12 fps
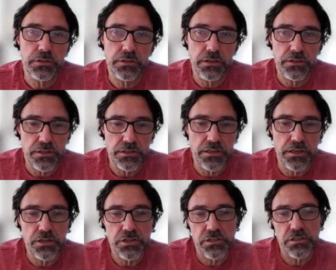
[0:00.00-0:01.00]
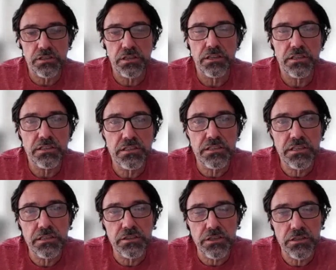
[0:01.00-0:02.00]
in cetaceans and in
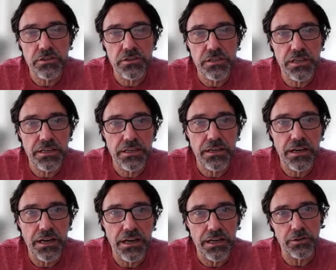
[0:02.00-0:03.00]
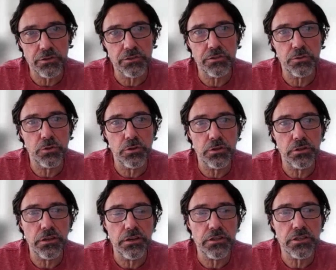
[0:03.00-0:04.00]
seals, understanding how do
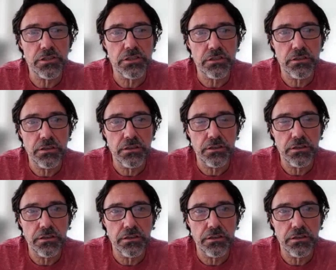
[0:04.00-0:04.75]
the lungs